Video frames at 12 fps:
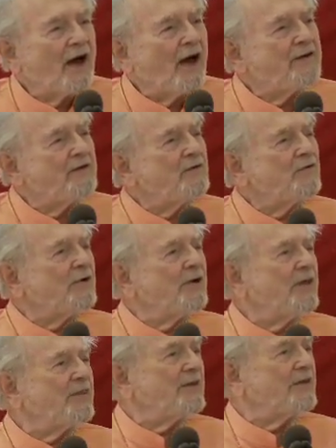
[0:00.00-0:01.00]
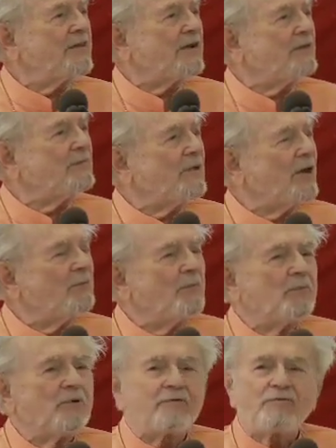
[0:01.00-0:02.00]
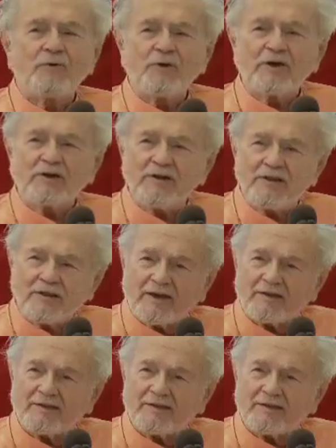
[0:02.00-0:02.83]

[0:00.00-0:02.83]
I don't really think that I'm capable of doing anything.